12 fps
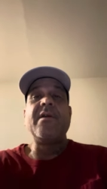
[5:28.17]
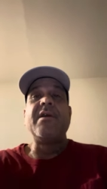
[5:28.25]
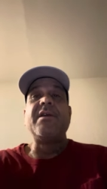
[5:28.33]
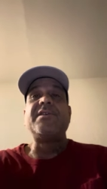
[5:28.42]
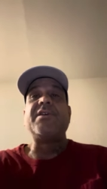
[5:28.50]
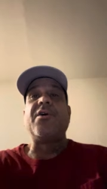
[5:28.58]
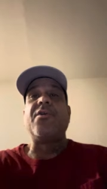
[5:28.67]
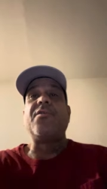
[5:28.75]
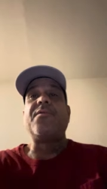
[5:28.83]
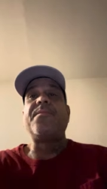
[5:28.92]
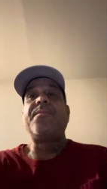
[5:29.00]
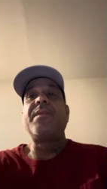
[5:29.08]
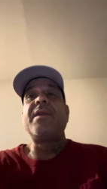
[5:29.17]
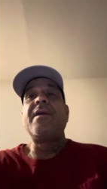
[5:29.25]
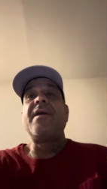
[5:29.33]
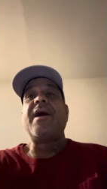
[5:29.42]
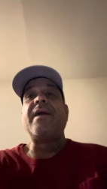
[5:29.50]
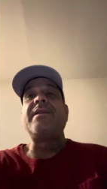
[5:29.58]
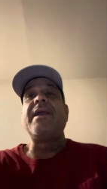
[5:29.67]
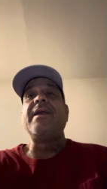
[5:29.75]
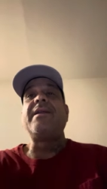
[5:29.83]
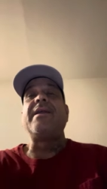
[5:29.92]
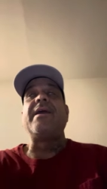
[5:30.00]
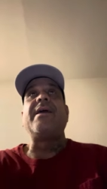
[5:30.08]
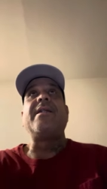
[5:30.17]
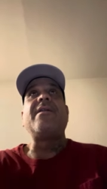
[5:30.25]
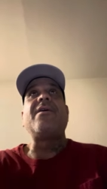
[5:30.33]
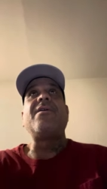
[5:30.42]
So I think that